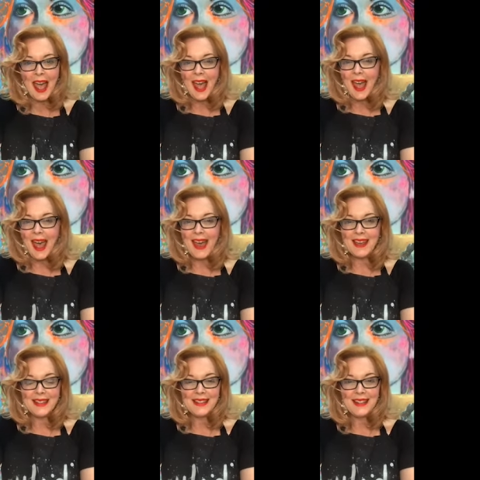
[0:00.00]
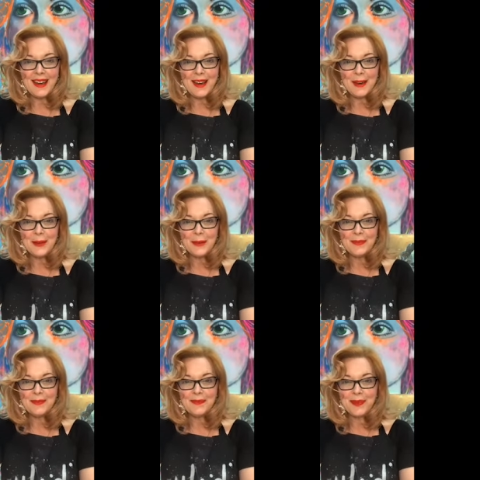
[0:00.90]
and
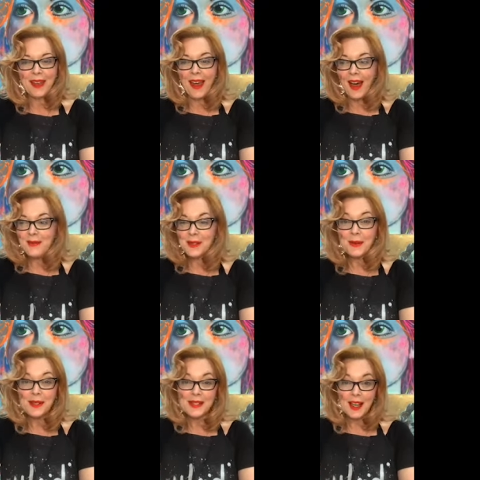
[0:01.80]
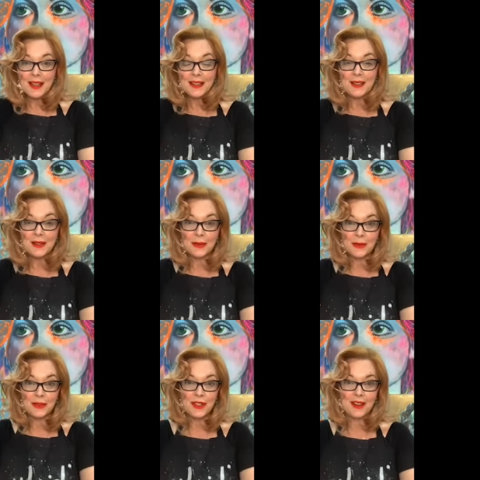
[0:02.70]
I'm so excited to
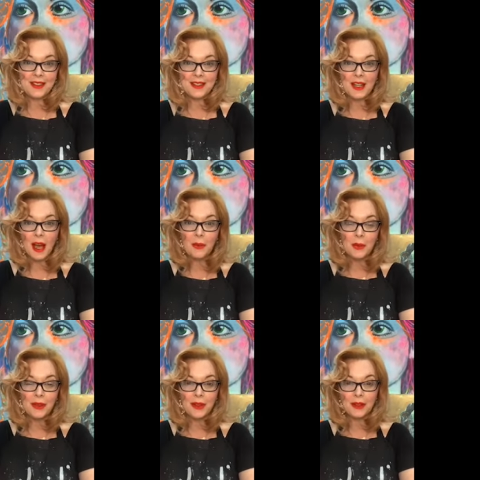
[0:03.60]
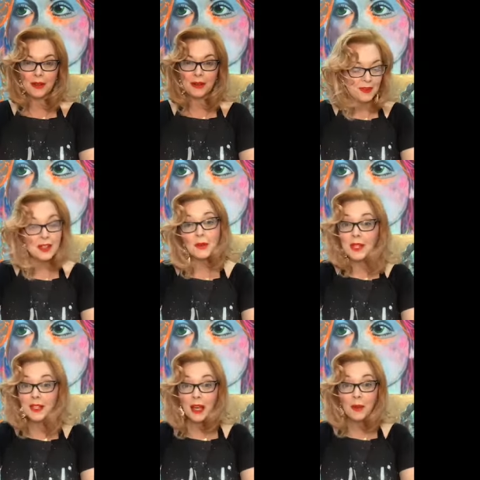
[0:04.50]
share this time with you. So
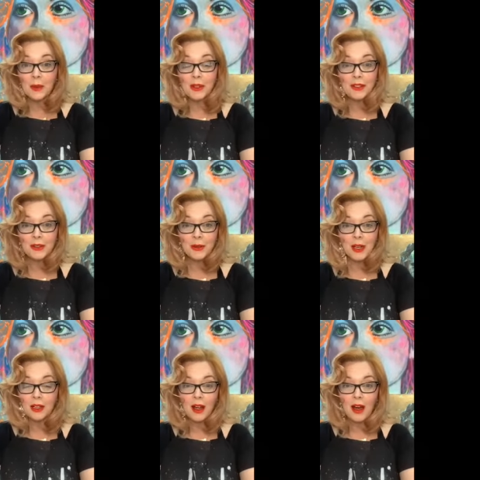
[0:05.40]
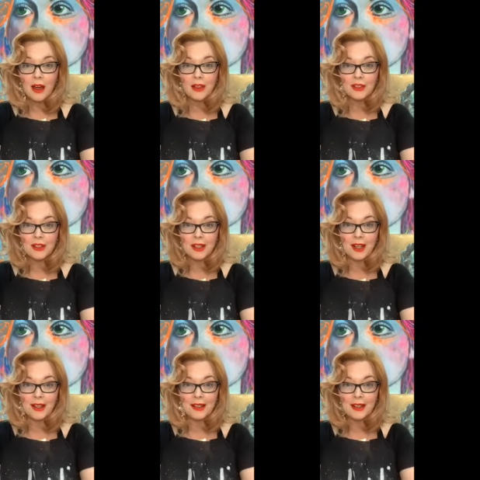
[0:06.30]
tonight we're going to do a collage
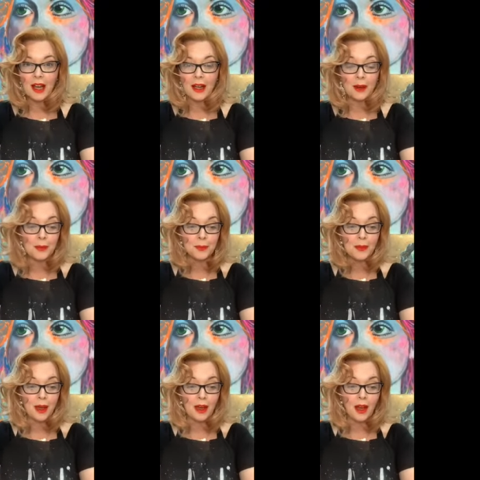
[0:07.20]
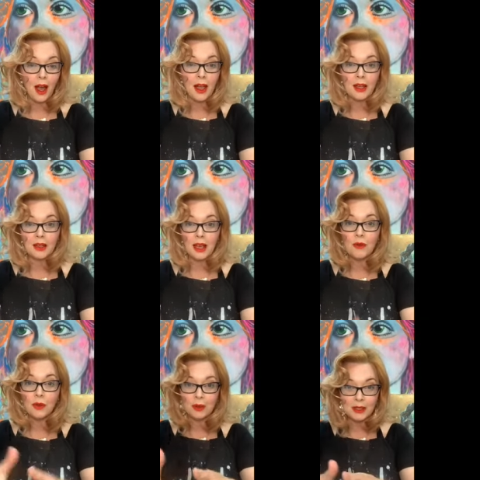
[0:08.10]
and I gave you a
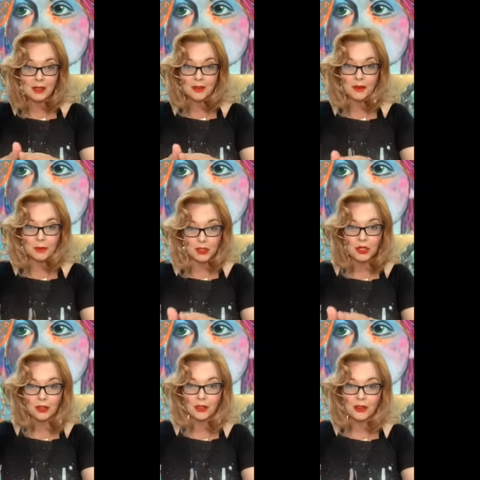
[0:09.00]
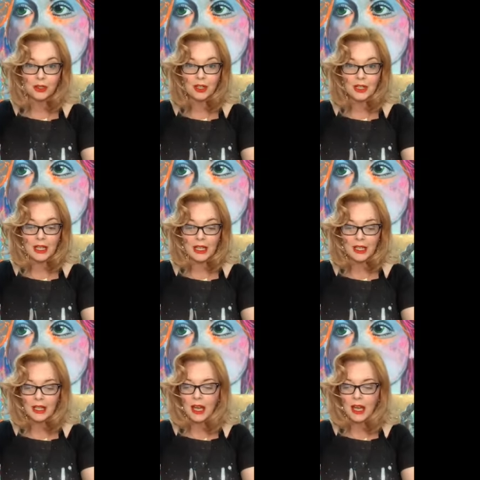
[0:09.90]
list of the materials you're going to need.